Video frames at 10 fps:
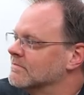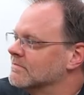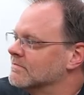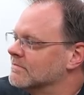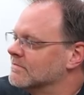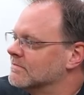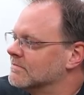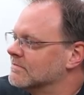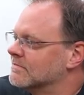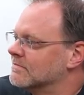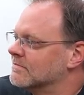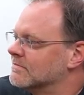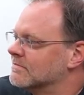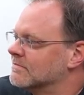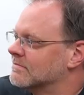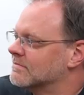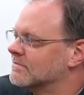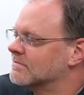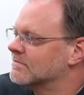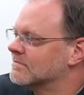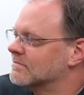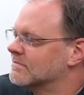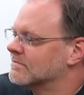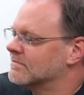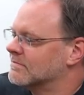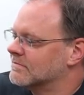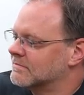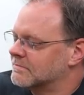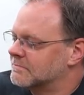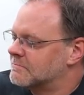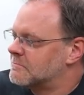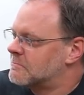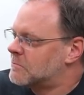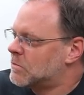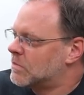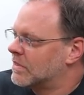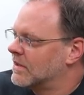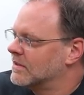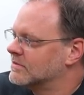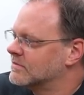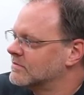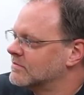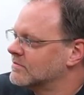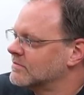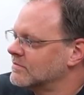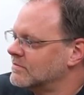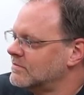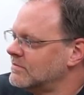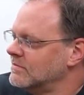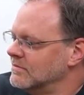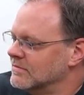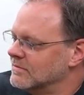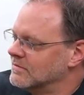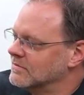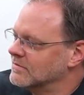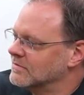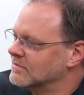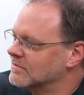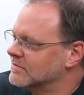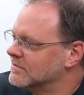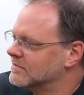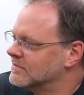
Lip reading: [no speech]